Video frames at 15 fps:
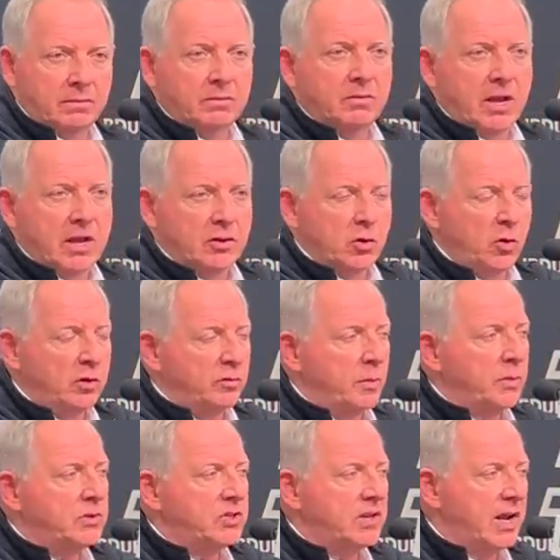take note of what
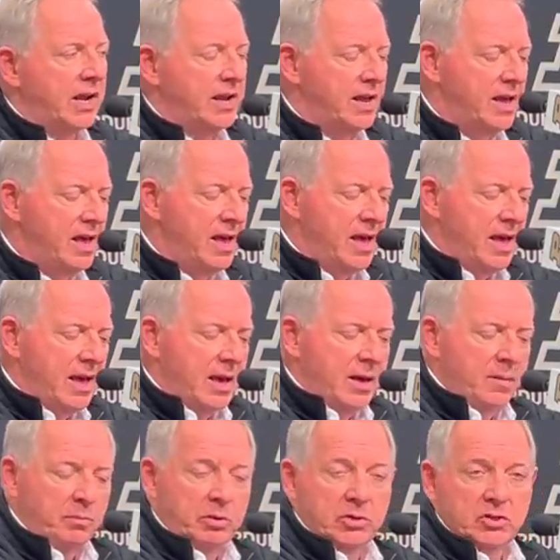we say,
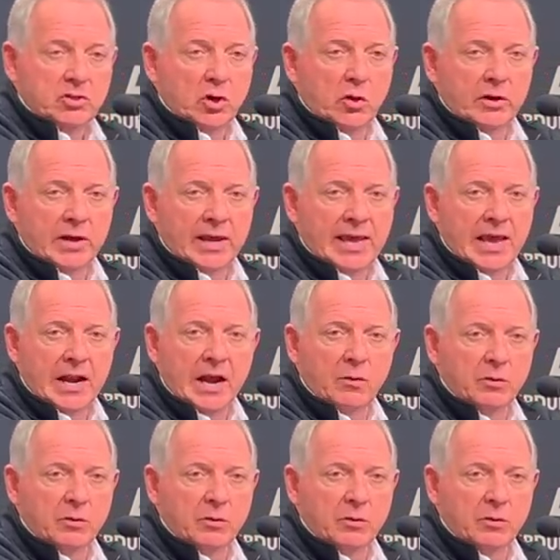please know that I cannot